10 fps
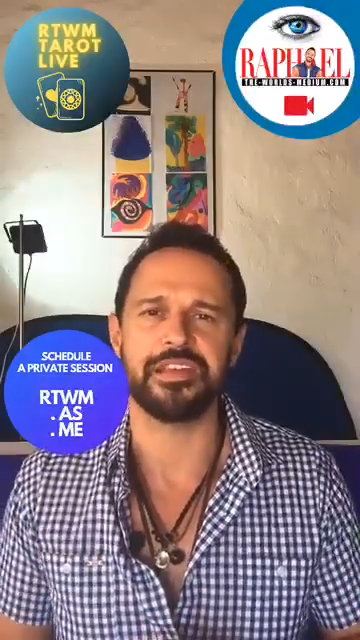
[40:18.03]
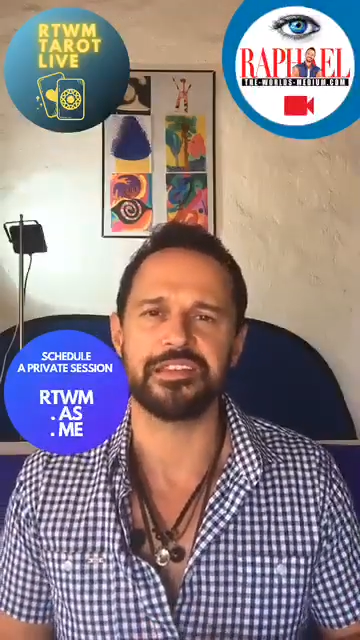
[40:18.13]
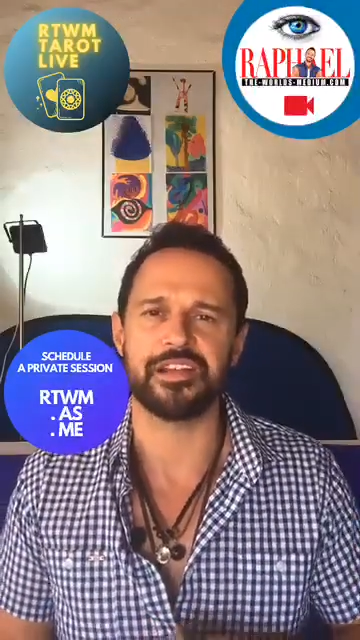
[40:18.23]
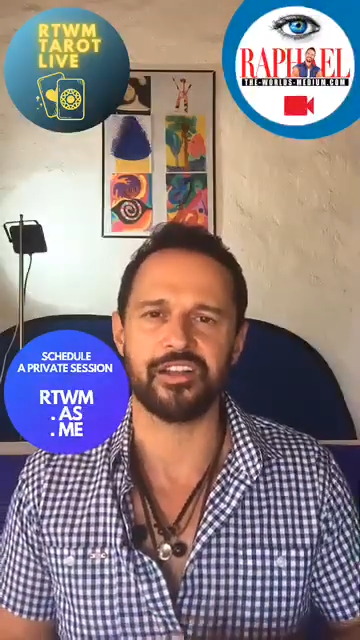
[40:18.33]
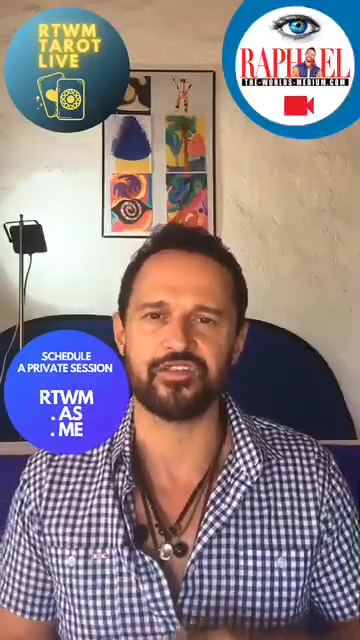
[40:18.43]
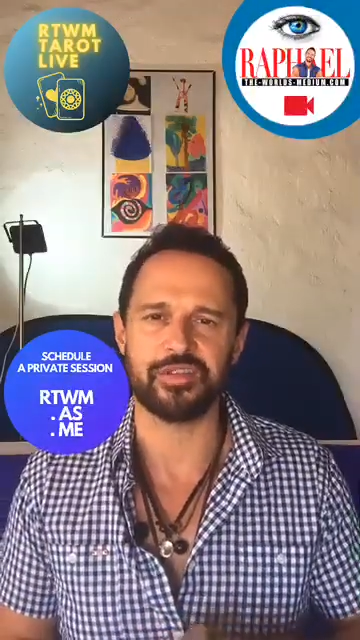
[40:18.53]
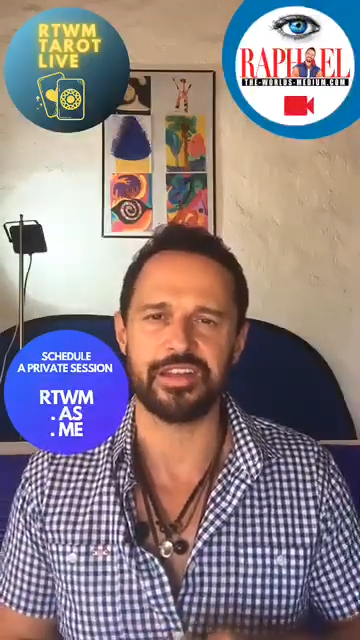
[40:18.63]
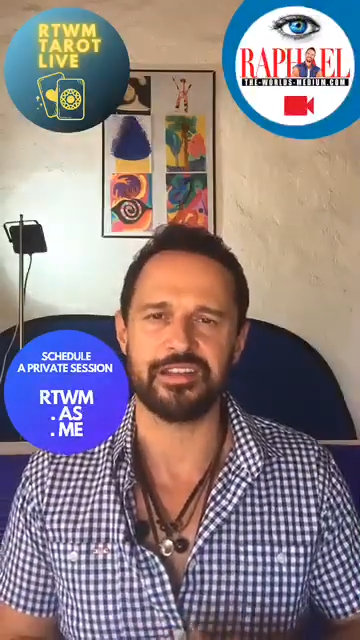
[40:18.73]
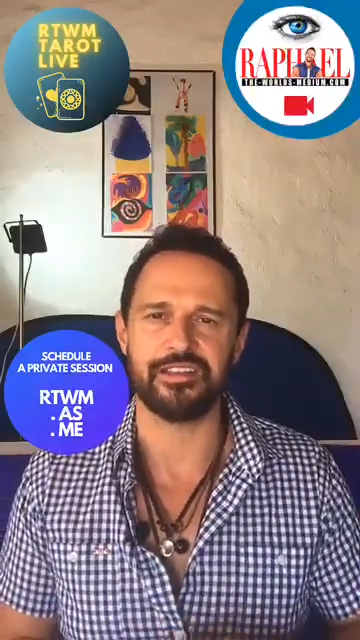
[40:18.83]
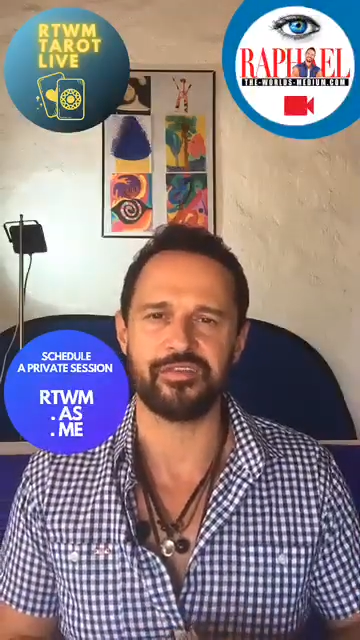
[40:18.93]
It's a country
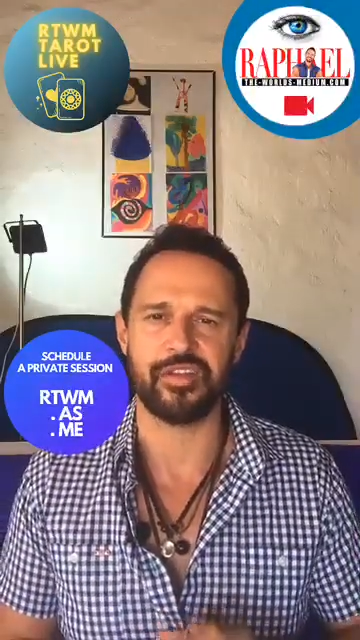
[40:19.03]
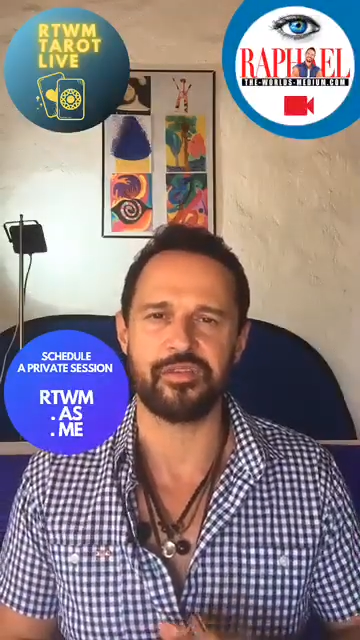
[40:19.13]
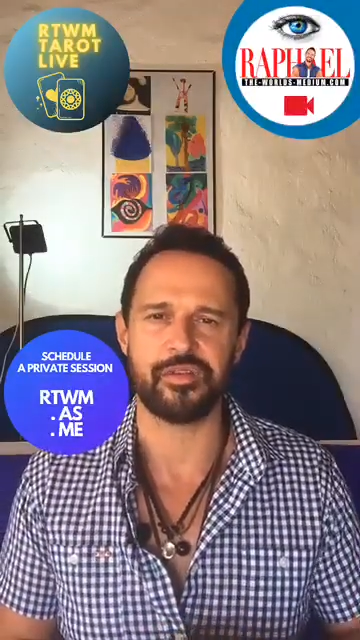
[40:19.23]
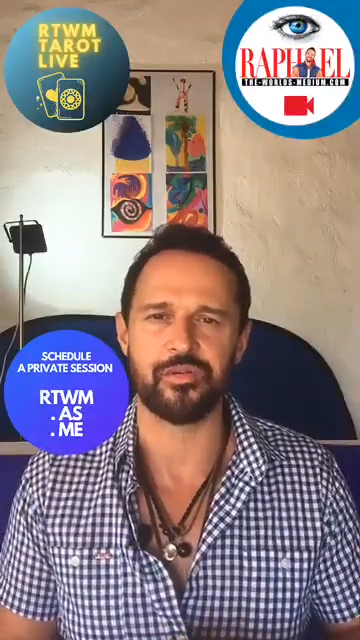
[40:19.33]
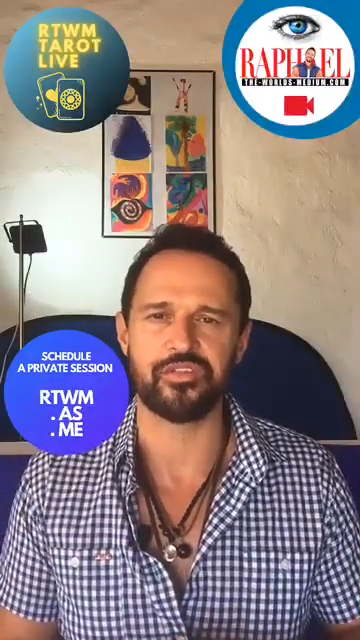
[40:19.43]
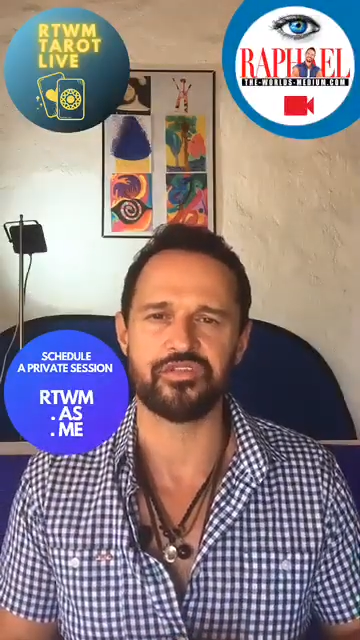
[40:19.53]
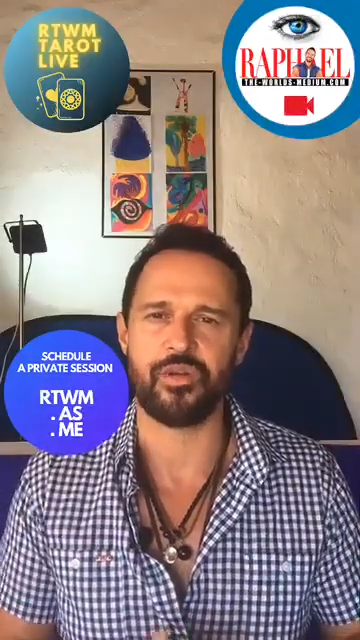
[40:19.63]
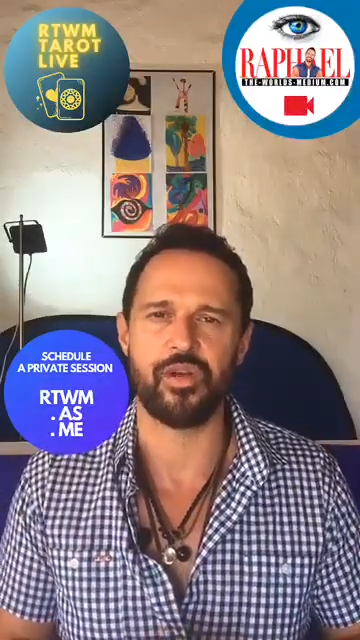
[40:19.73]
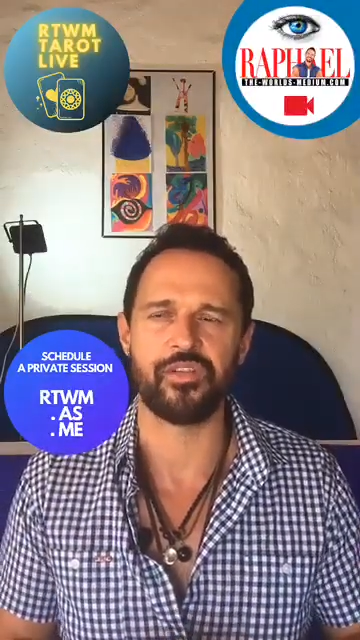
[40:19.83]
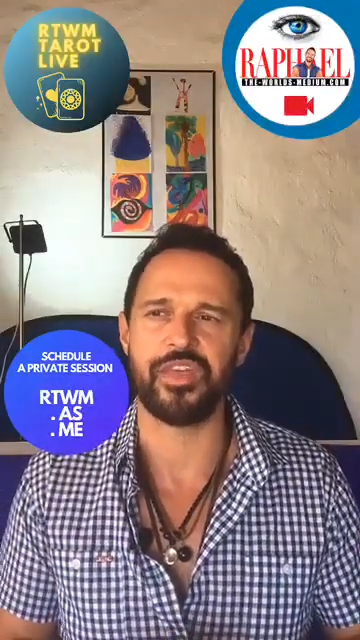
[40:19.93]
that is very, very
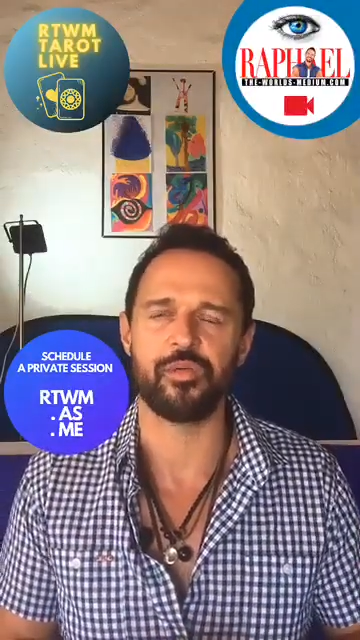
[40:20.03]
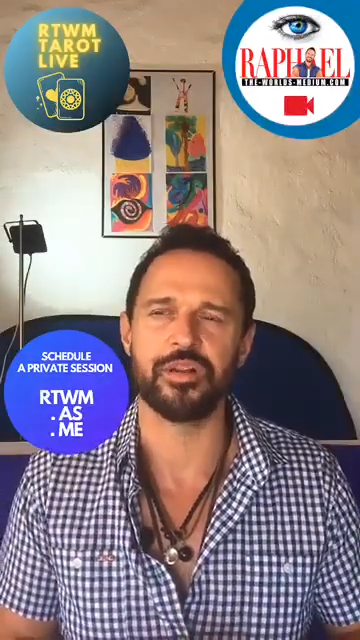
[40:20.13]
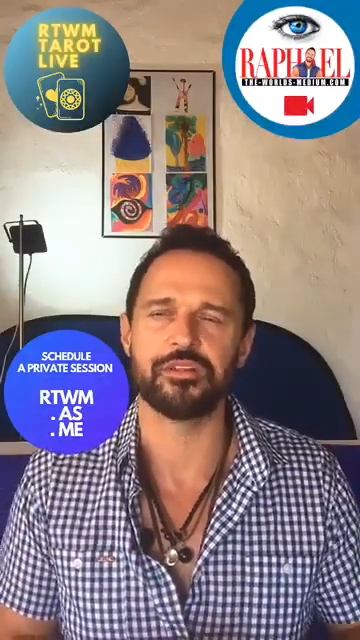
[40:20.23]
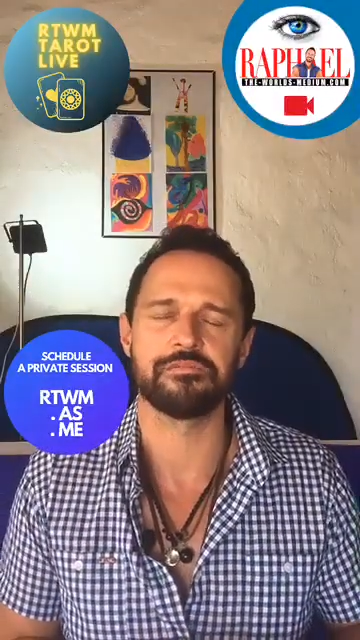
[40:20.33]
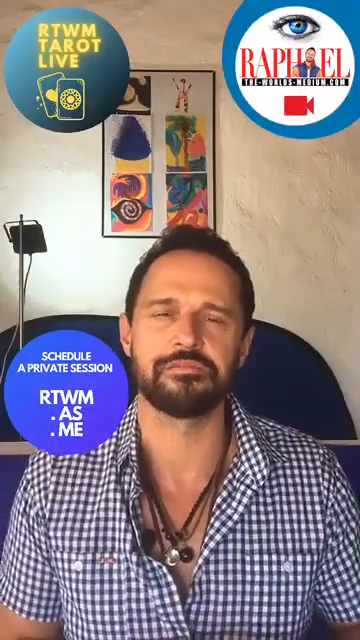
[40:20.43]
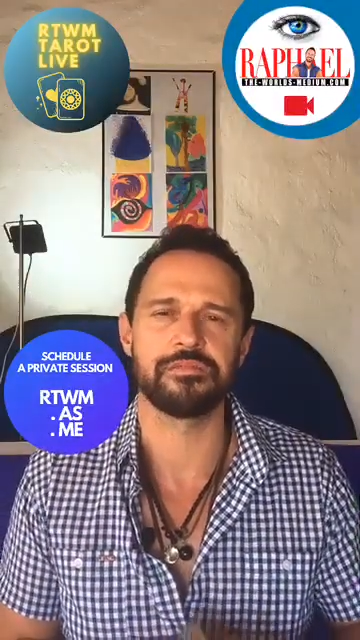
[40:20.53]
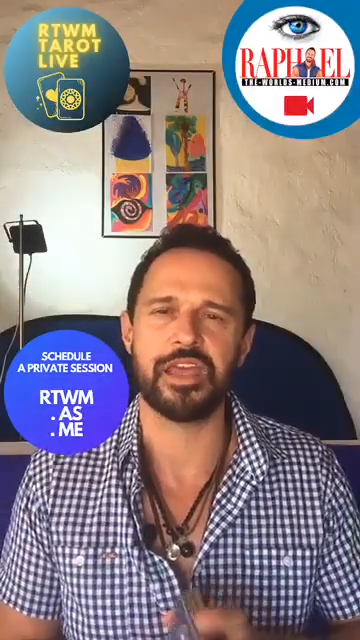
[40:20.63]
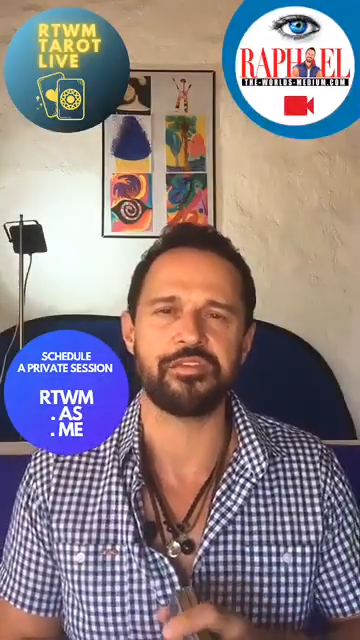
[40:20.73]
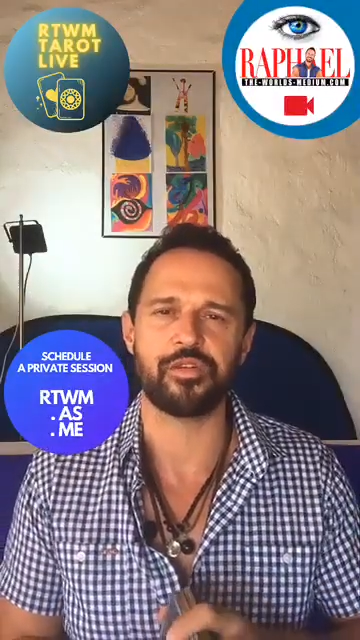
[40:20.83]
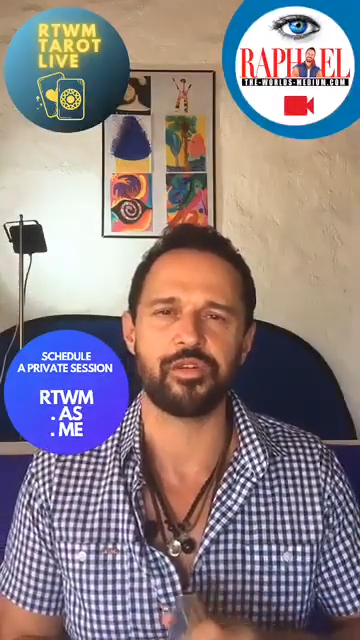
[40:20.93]
strong. They will
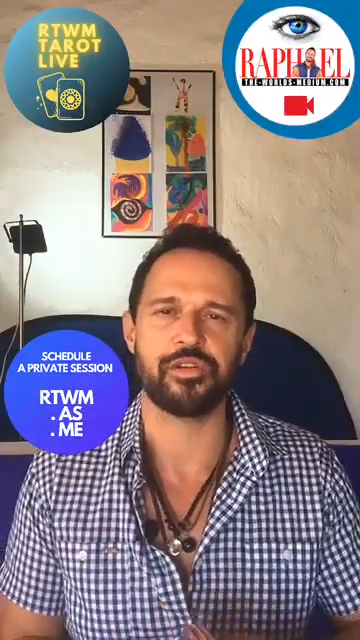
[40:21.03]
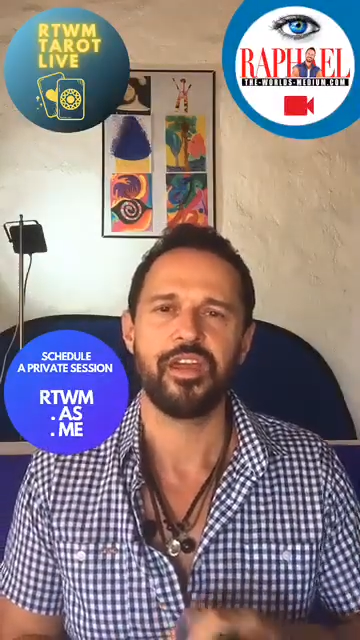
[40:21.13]
never